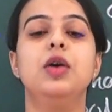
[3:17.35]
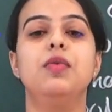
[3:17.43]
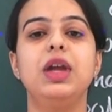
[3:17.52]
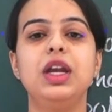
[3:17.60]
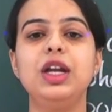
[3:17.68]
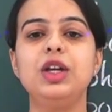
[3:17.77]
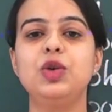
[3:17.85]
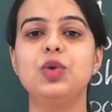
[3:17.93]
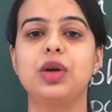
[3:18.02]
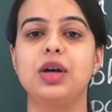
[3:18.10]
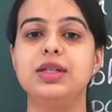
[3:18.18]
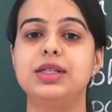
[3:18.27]
we need to
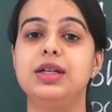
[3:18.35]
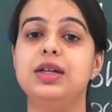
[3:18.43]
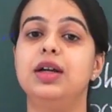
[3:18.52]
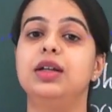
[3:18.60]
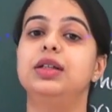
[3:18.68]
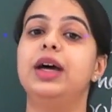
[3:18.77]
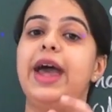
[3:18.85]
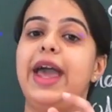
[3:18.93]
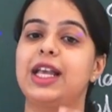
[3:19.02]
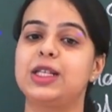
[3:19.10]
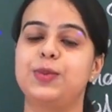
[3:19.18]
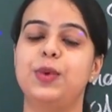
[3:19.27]
consider the
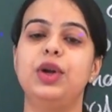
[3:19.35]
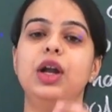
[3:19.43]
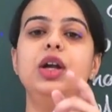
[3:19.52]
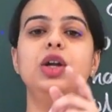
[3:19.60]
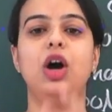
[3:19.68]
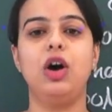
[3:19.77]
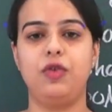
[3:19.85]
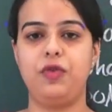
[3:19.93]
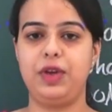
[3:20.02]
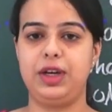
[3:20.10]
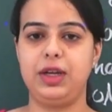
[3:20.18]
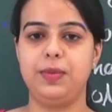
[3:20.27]
exponent of
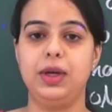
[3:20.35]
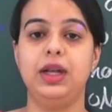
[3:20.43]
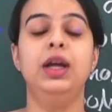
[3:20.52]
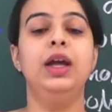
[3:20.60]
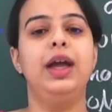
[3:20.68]
variable.